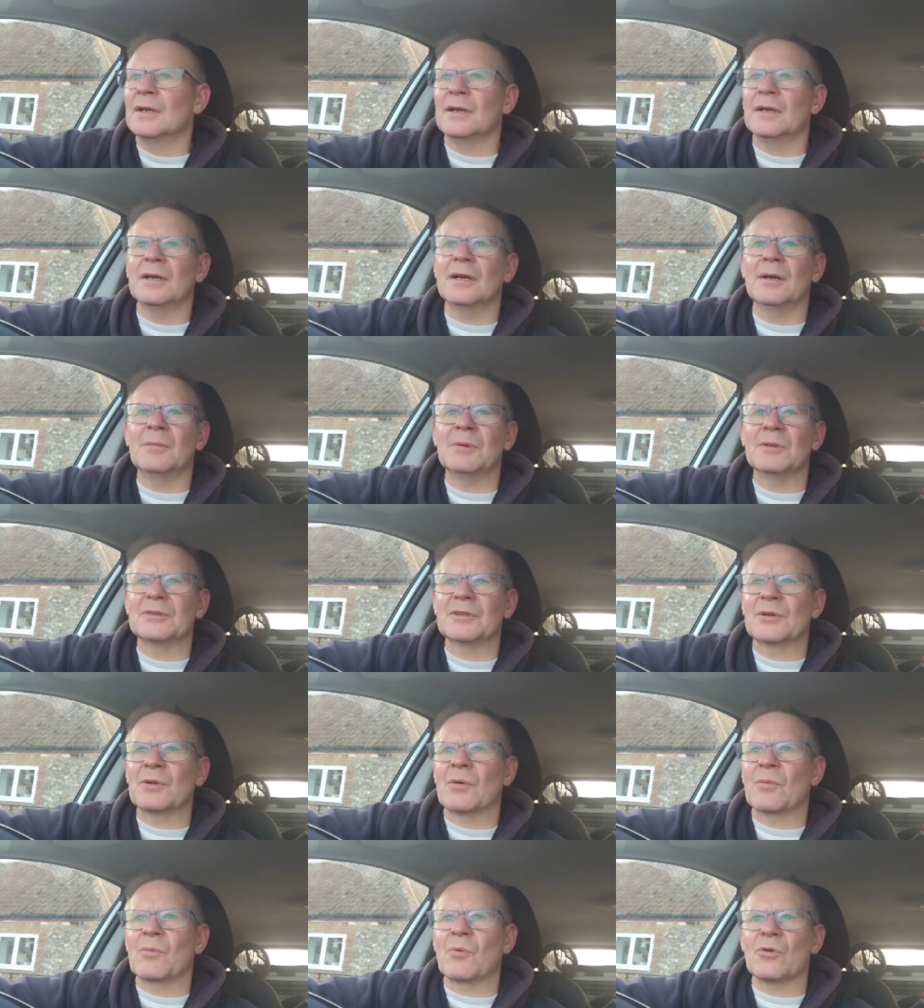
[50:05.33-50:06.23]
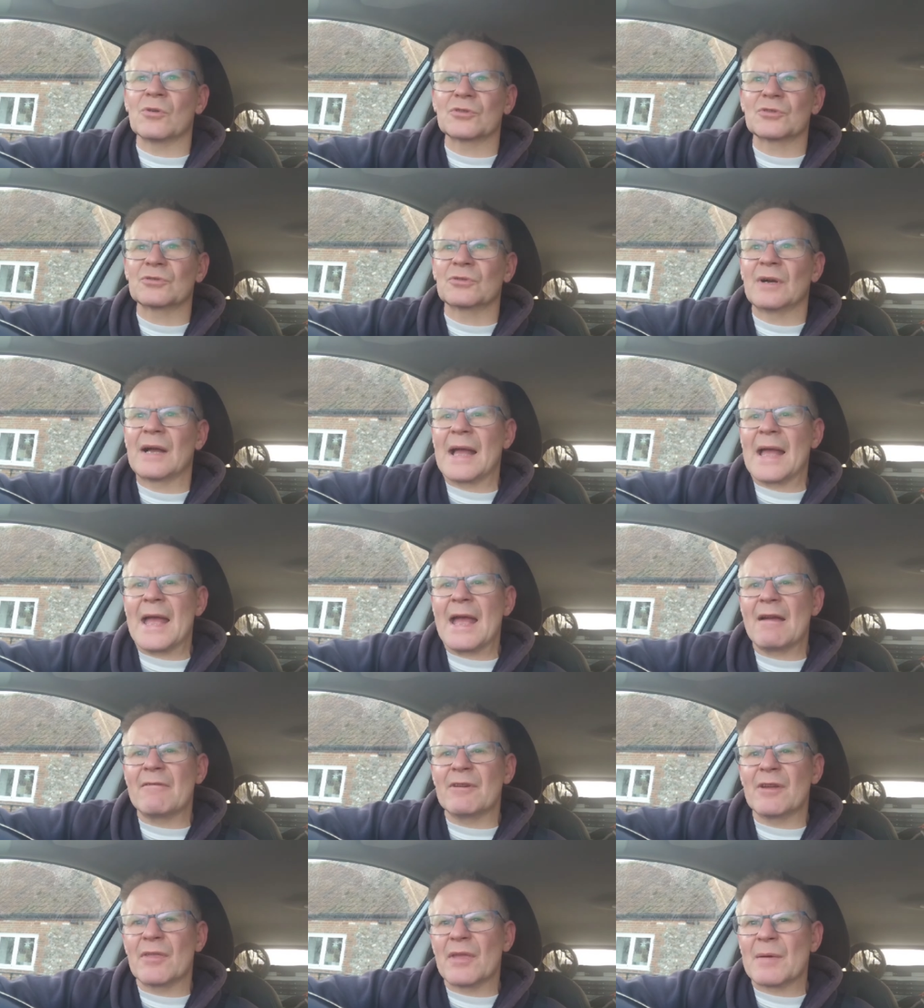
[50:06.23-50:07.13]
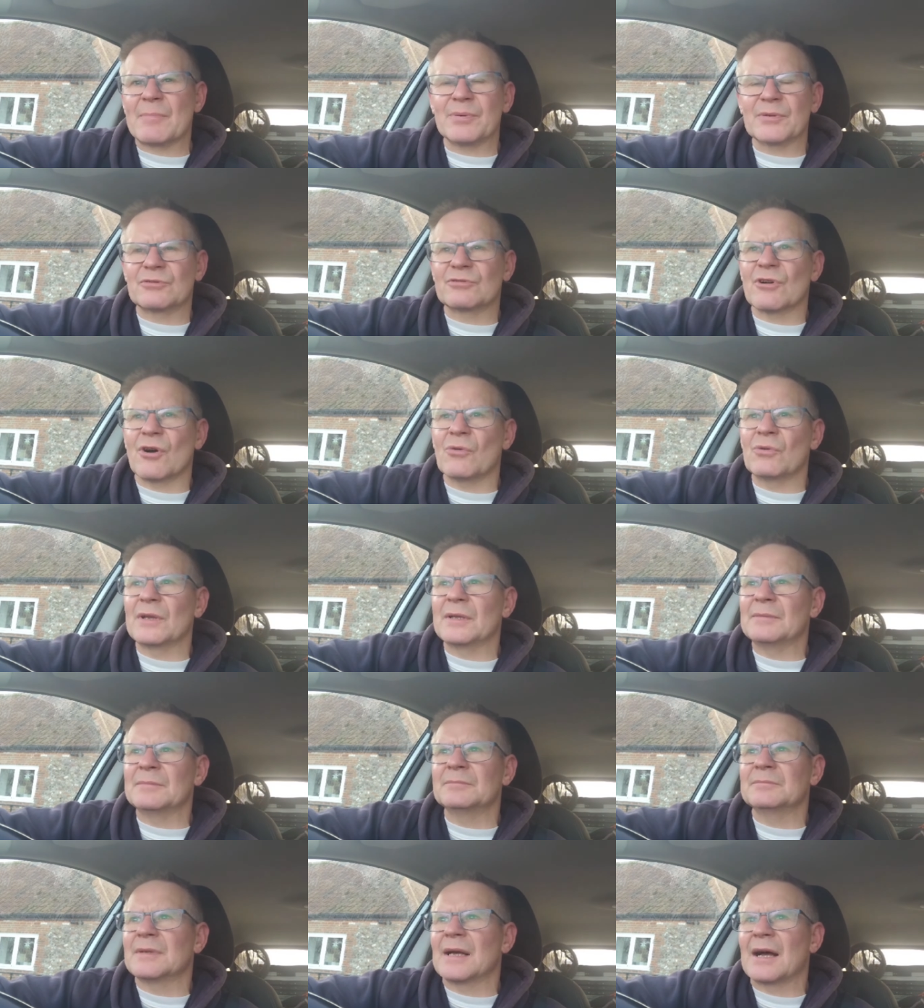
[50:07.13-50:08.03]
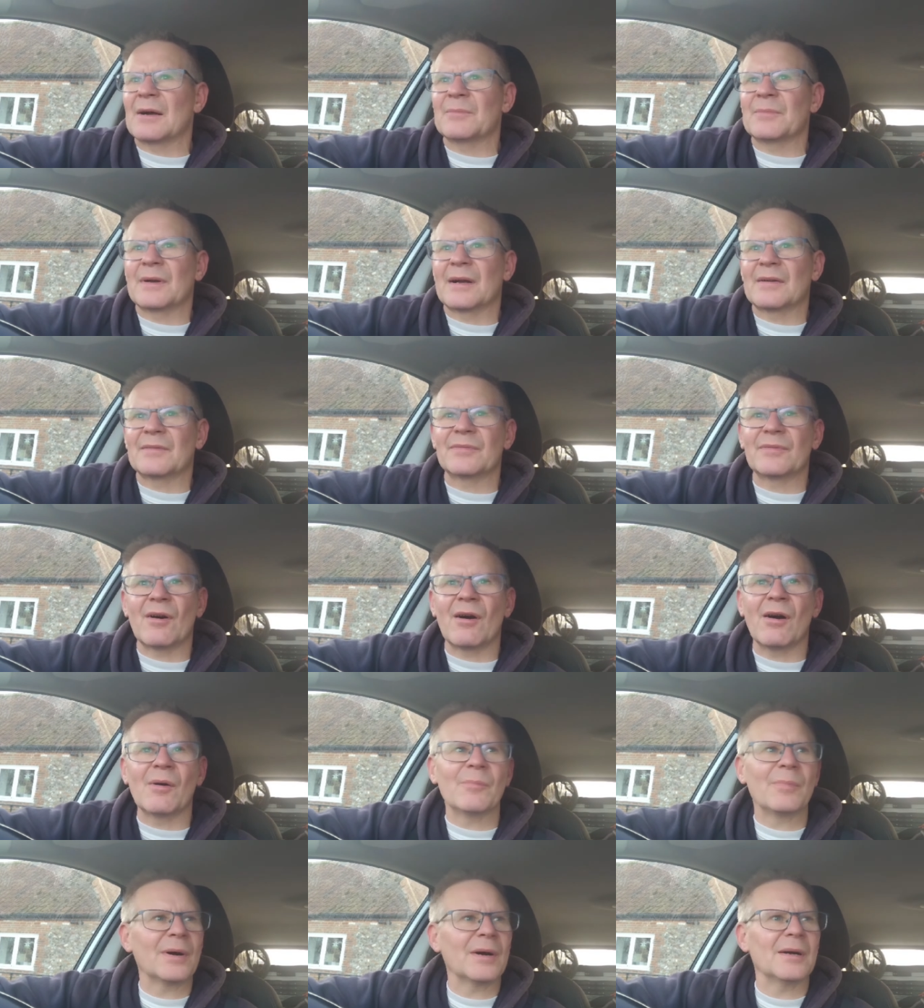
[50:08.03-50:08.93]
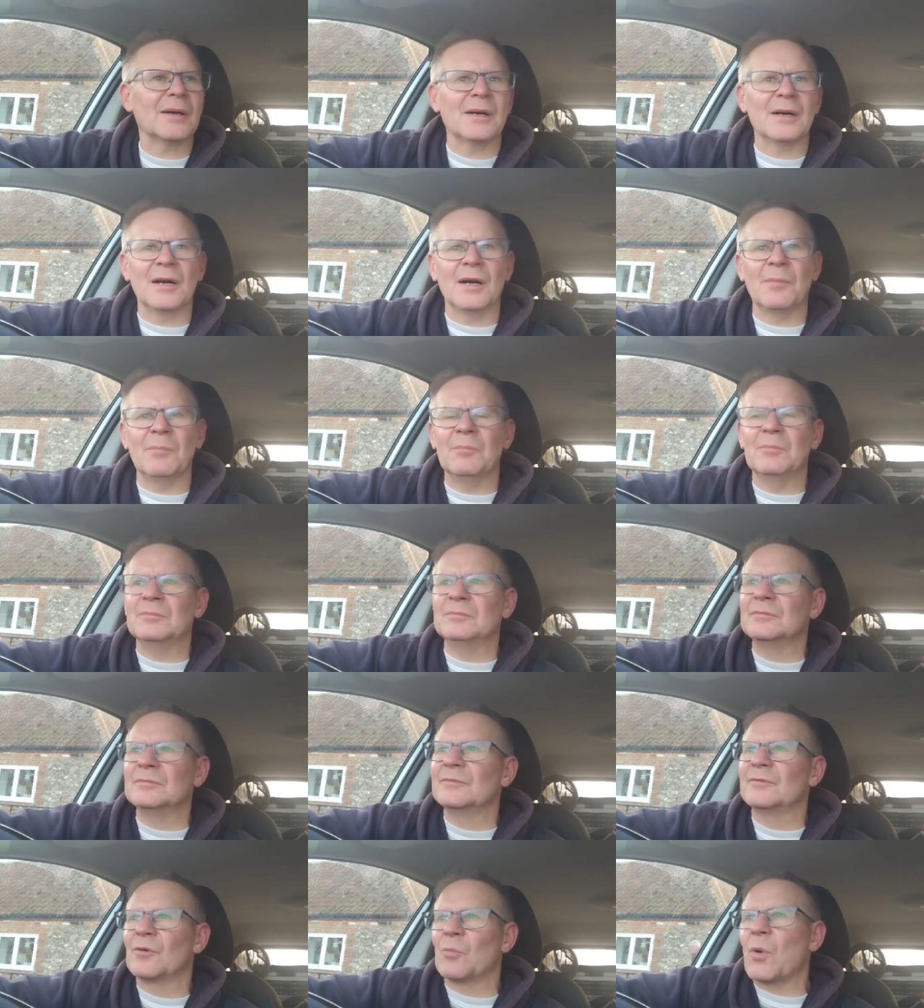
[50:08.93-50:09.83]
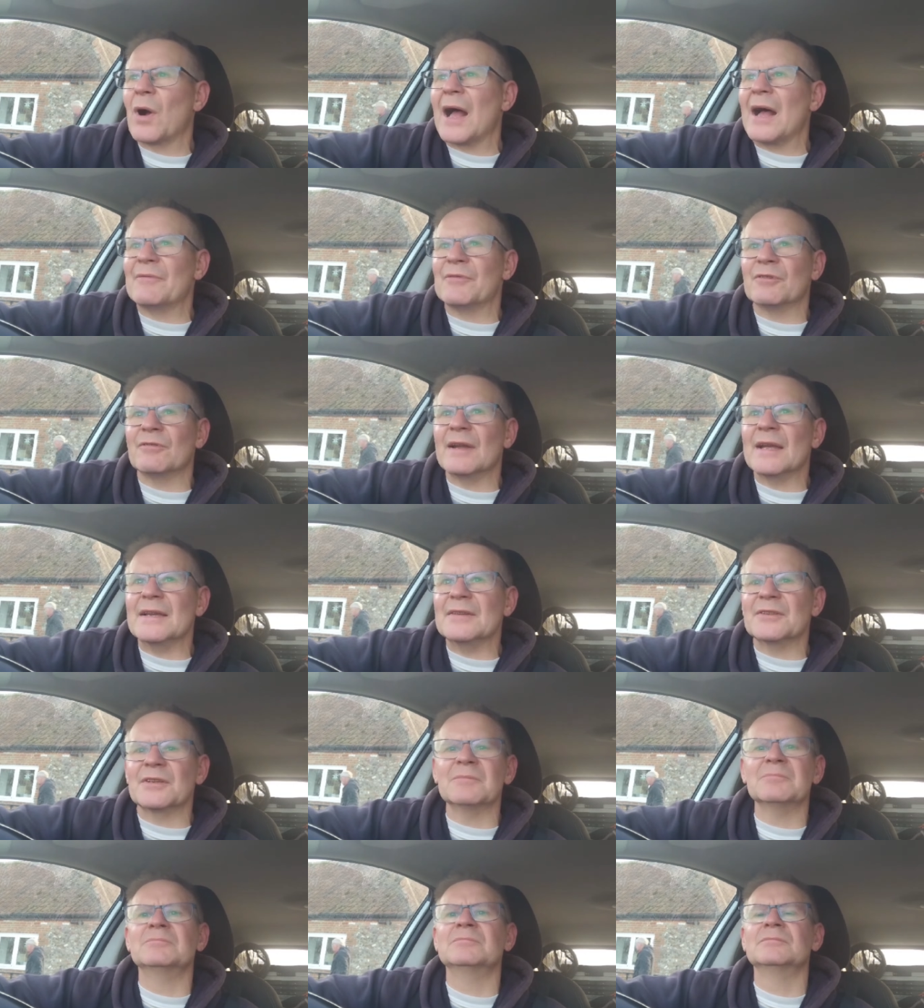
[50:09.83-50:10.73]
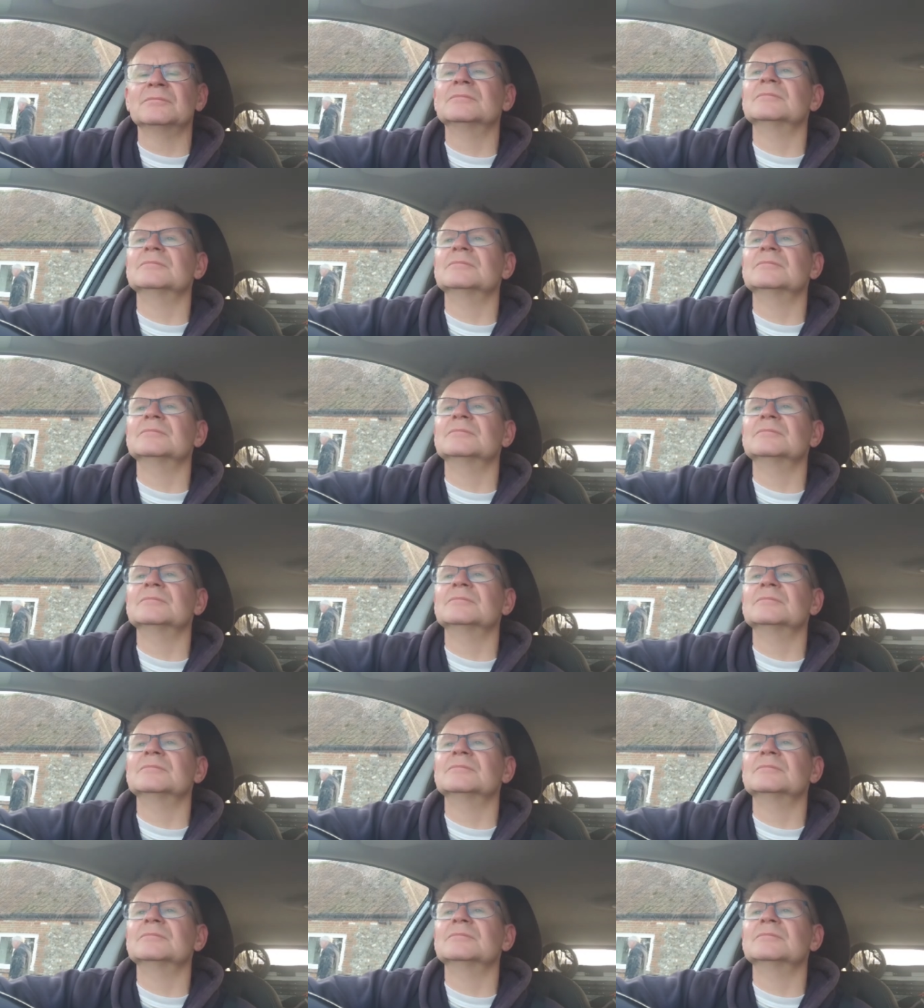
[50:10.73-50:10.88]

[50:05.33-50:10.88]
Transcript: I don't know what sort of area they're patrolling, how far, but for whatever reason,